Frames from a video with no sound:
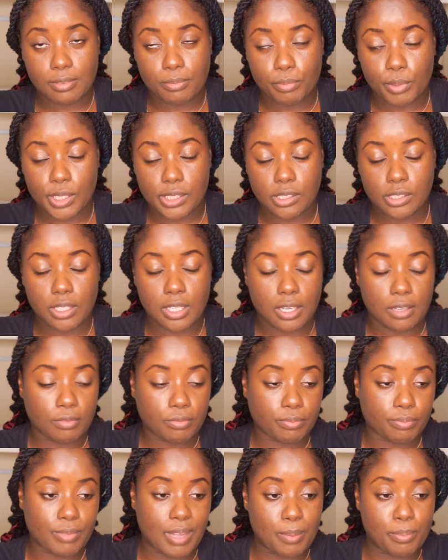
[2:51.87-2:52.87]
But yeah,
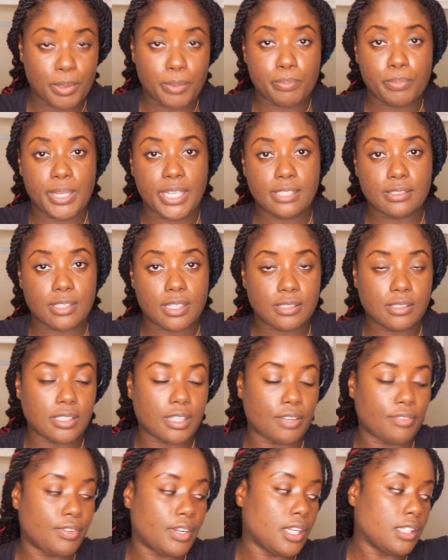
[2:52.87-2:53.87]
I put beans and
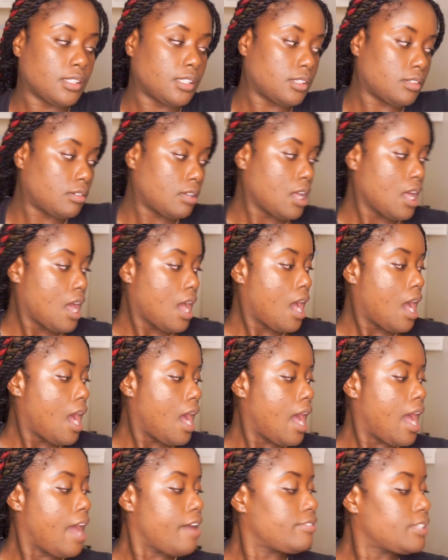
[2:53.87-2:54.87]
stuff in it. So
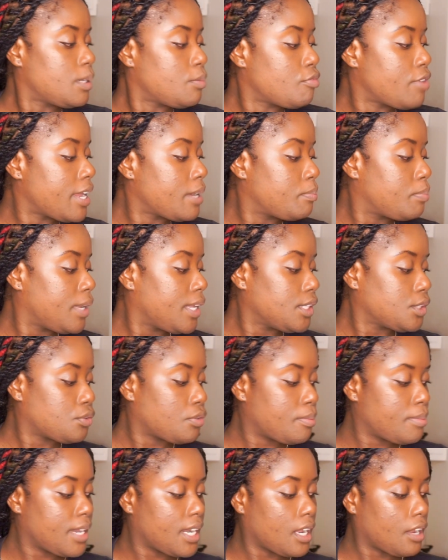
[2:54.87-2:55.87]
I have some red beans
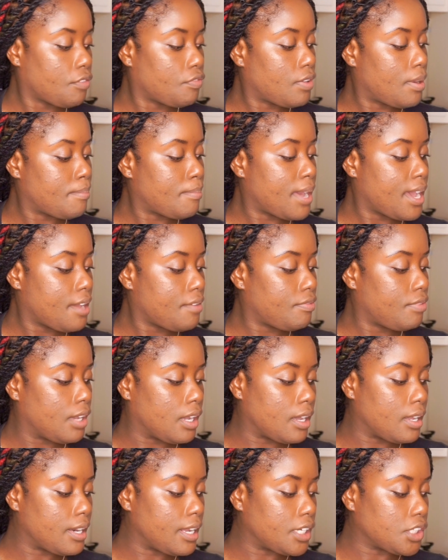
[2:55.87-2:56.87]
remaining from my
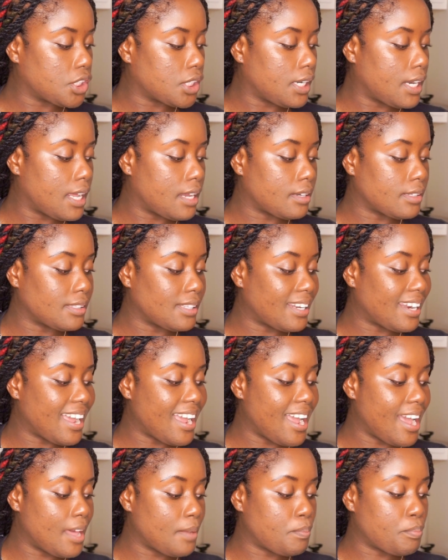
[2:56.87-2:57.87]
vegan enchiladas that I had